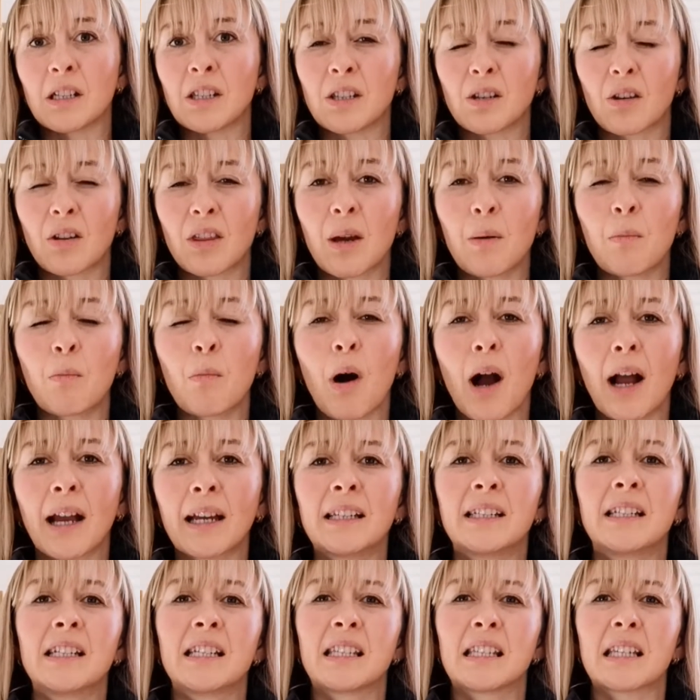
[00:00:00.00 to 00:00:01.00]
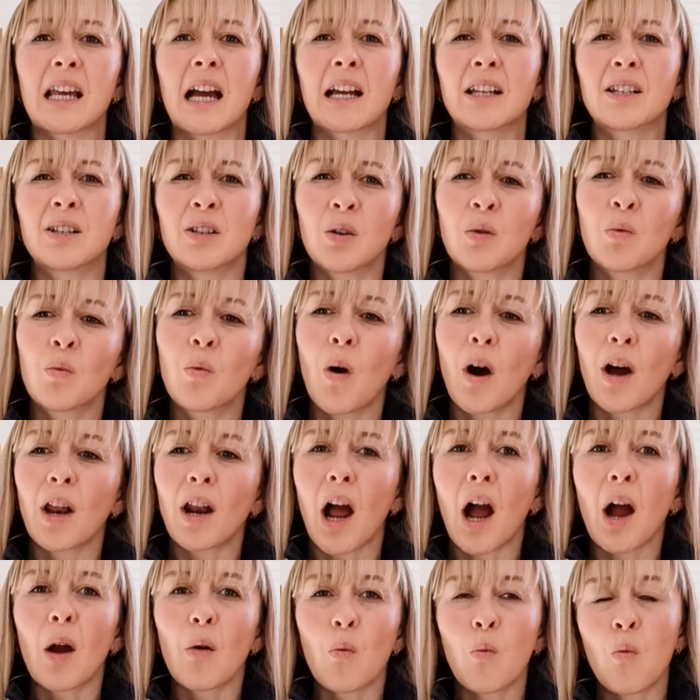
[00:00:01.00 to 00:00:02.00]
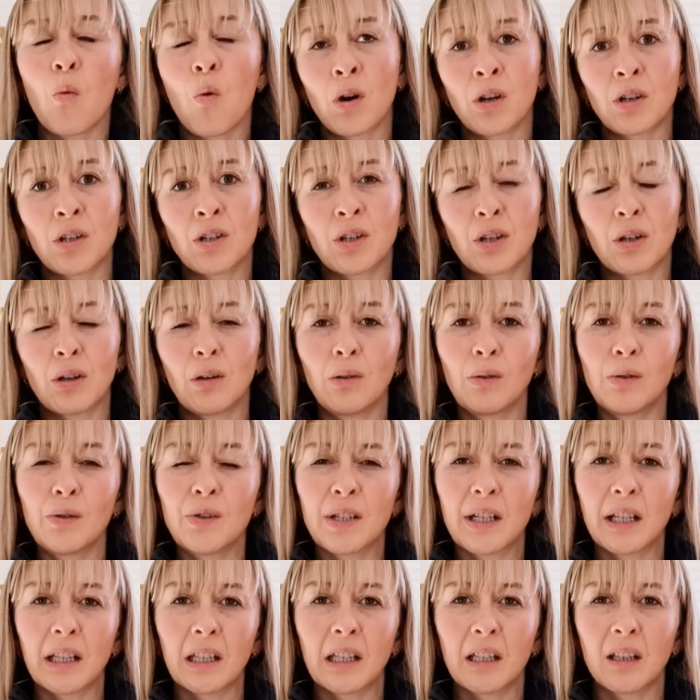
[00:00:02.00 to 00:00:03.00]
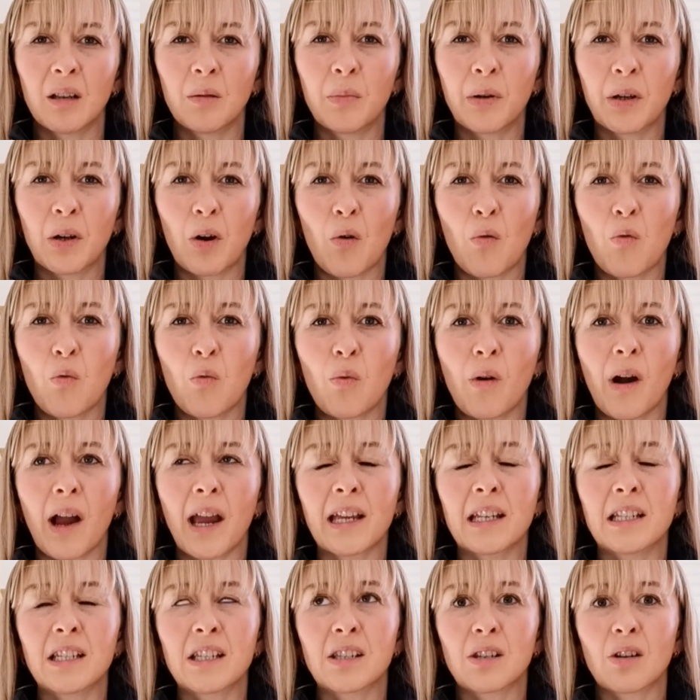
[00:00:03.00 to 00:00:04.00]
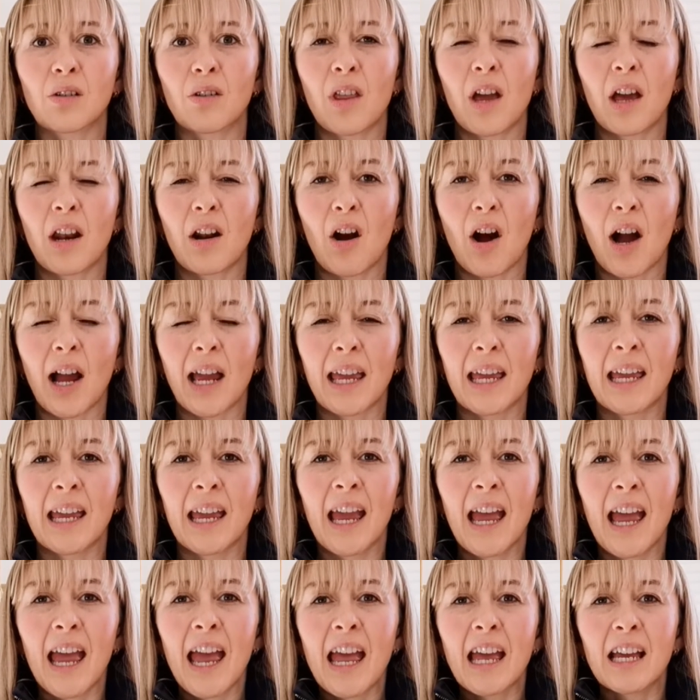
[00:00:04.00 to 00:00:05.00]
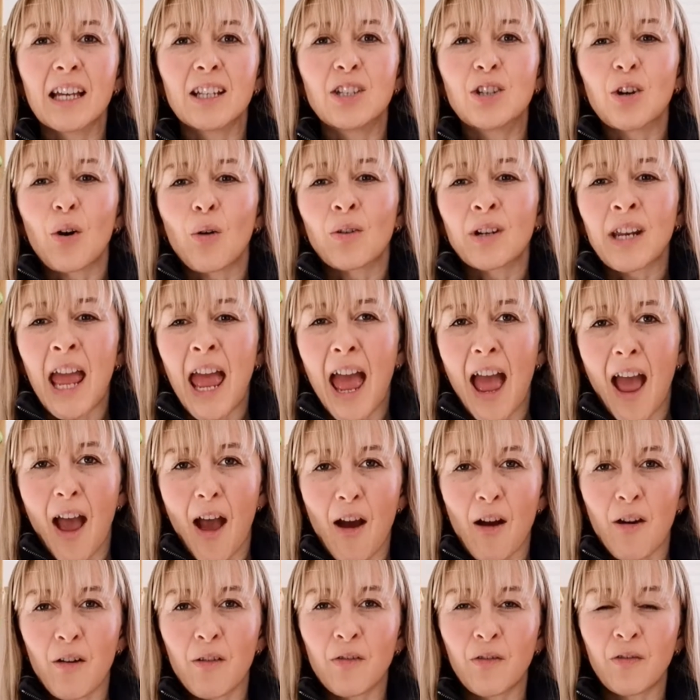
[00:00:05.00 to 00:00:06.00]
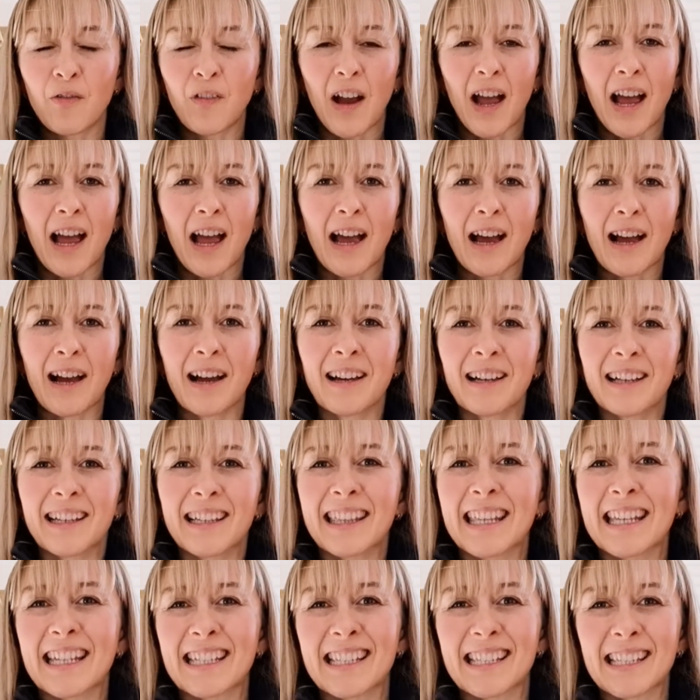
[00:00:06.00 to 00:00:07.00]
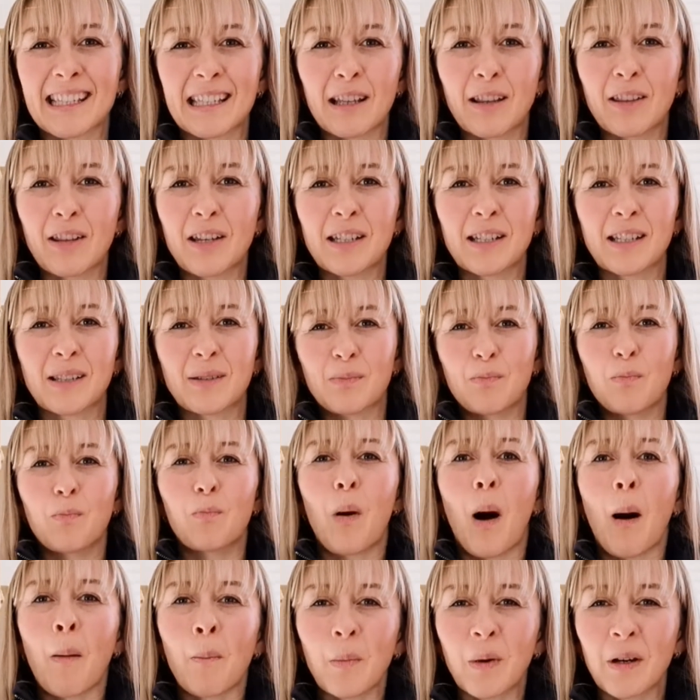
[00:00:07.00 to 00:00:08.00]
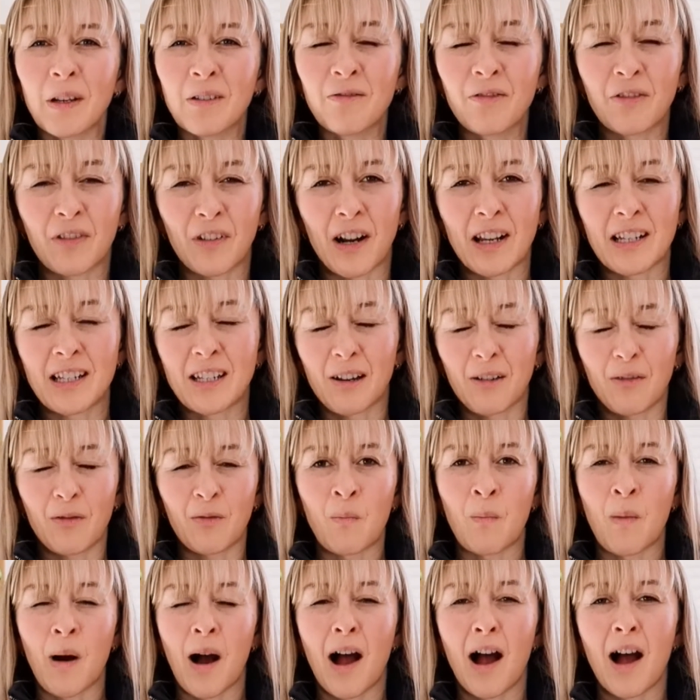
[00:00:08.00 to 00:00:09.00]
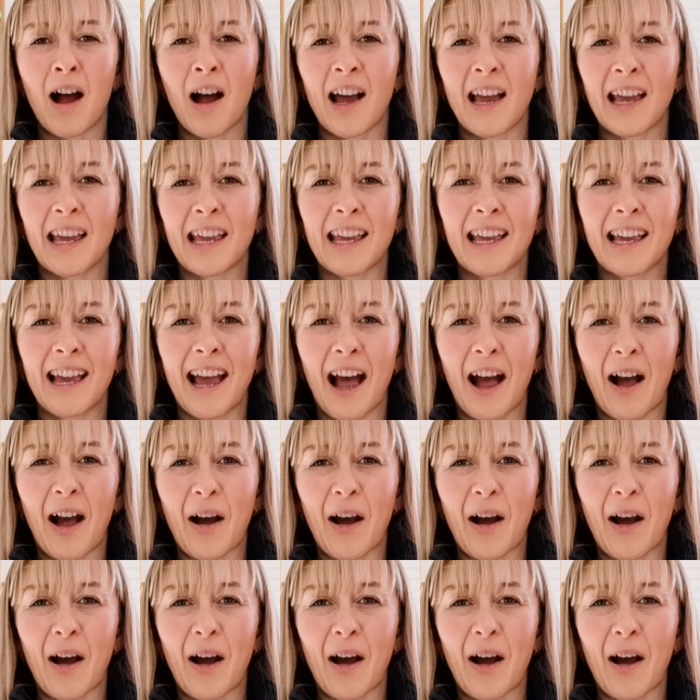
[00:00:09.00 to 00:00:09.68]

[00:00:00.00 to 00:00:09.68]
So they might decide, you know what, I want to lose a little bit of weight so that I don't have this bump in front of my